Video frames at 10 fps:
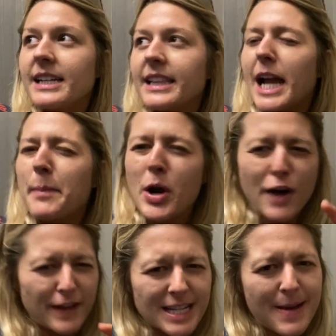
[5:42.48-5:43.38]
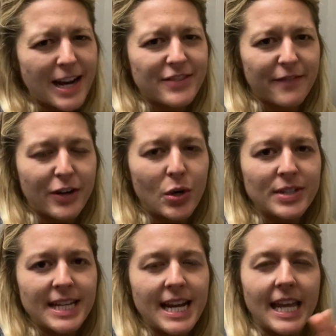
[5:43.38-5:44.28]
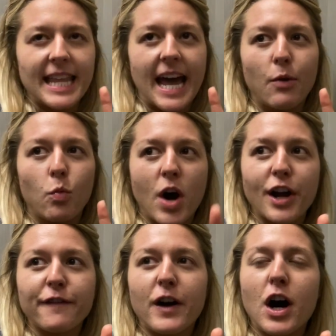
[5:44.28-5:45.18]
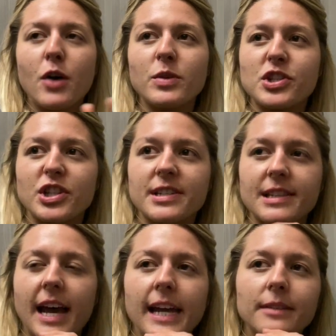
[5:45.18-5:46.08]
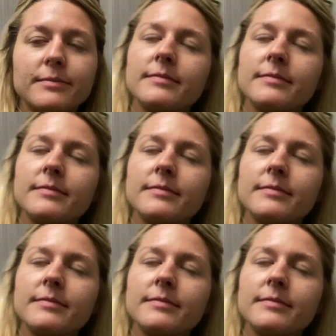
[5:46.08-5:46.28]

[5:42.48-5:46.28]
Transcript: Like, perfect amount of difficulty, and that waterfall was just like